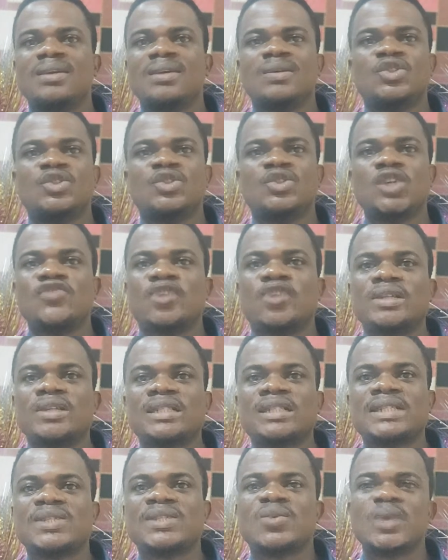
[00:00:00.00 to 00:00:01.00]
just for
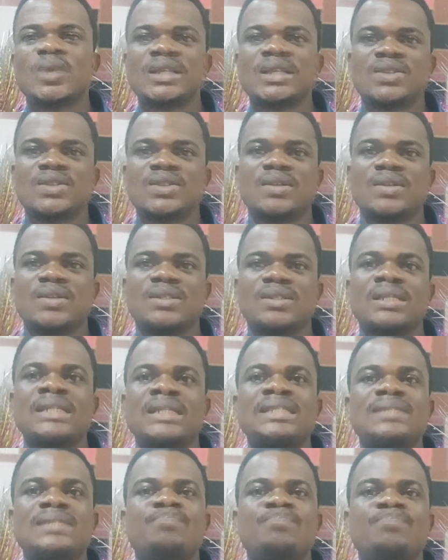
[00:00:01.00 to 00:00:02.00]
6 questions,
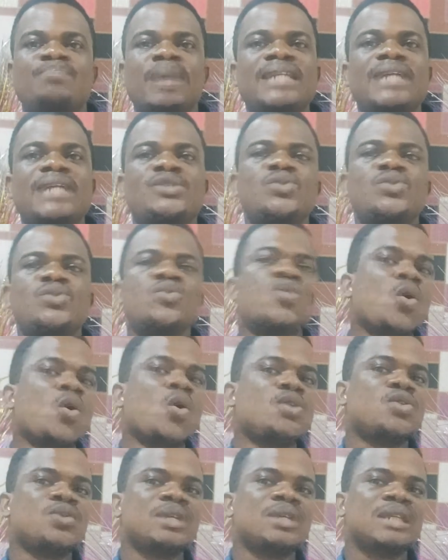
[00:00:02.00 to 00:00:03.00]
it's better to
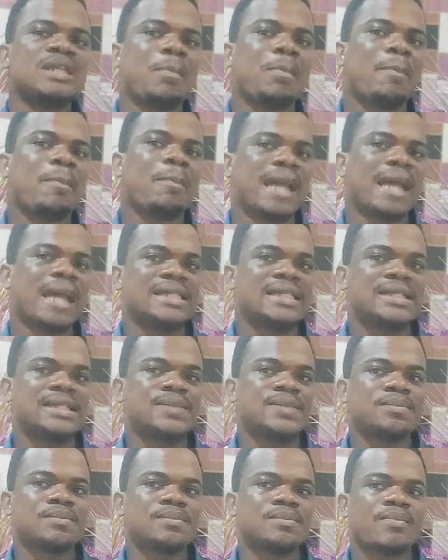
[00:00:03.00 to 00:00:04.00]
go to reading part
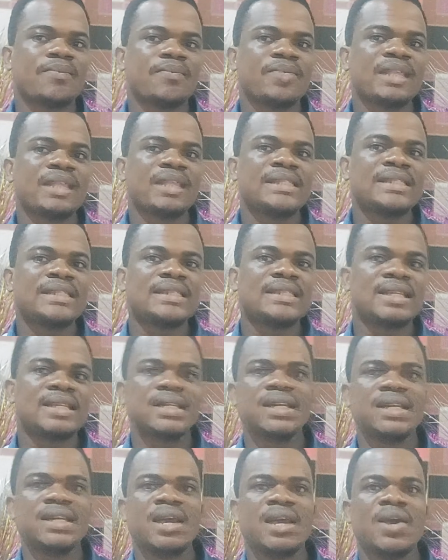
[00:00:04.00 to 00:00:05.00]

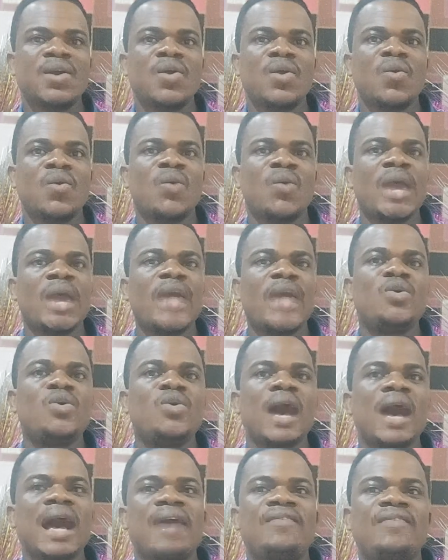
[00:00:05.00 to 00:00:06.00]
C, where
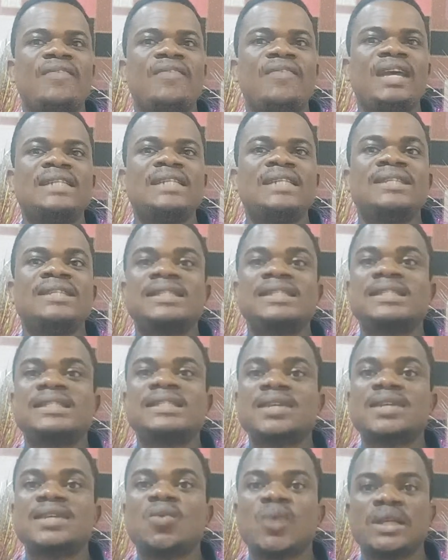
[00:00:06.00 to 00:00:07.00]
you have
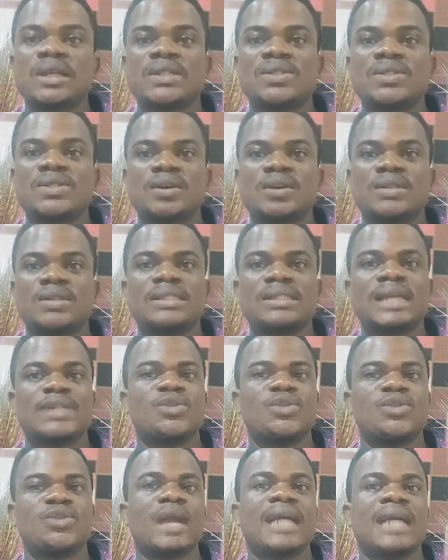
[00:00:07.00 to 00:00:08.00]
16 questions
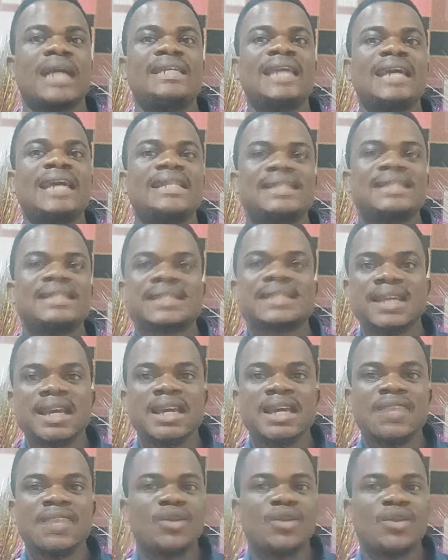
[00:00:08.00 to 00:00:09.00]
that you can get.
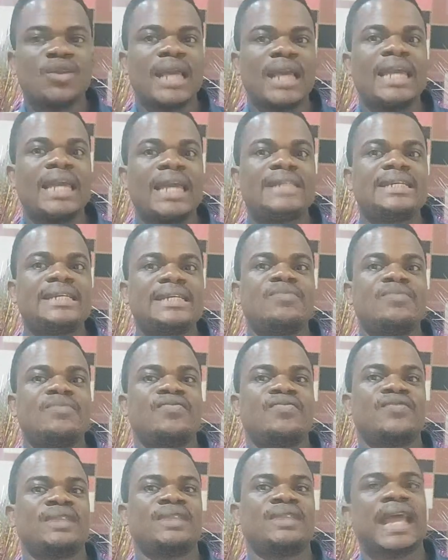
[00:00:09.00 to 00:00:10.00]
If you can get
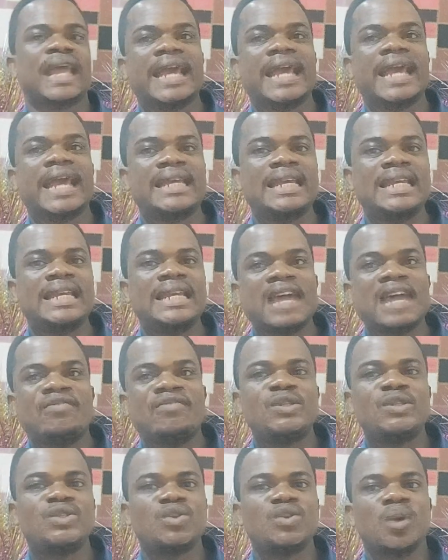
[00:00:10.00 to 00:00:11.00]
10,
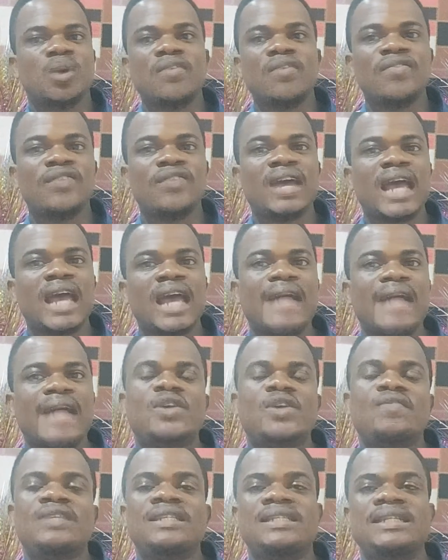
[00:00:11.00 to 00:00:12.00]
11, 12 out
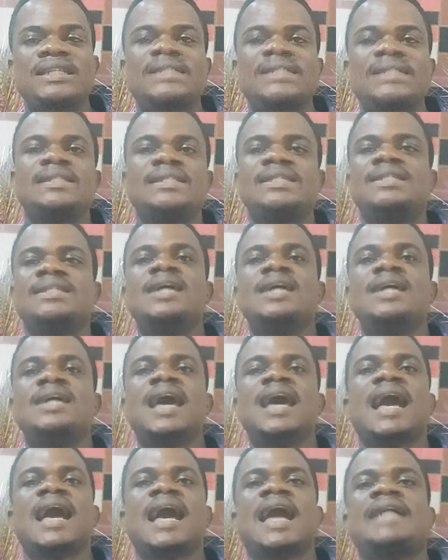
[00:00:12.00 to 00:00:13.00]
of the 16,
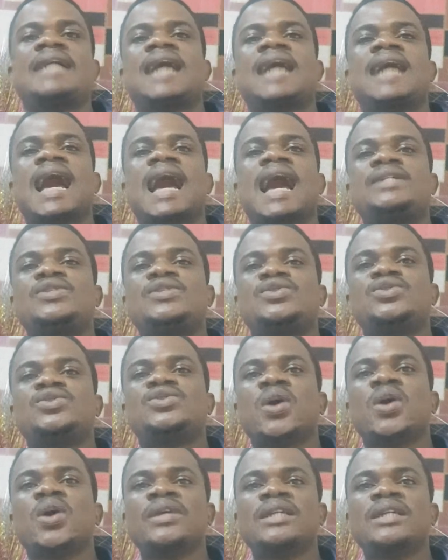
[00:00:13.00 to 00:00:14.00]
and add to
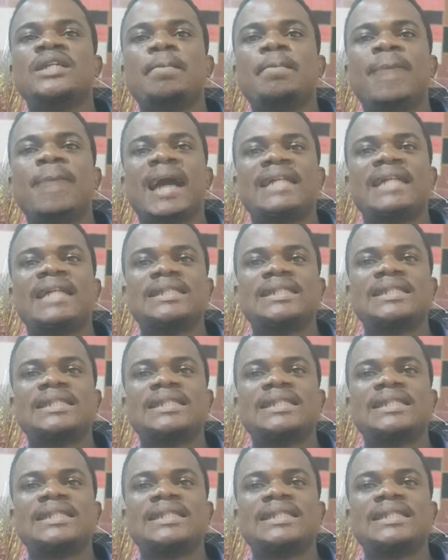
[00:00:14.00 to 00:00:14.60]
your reading part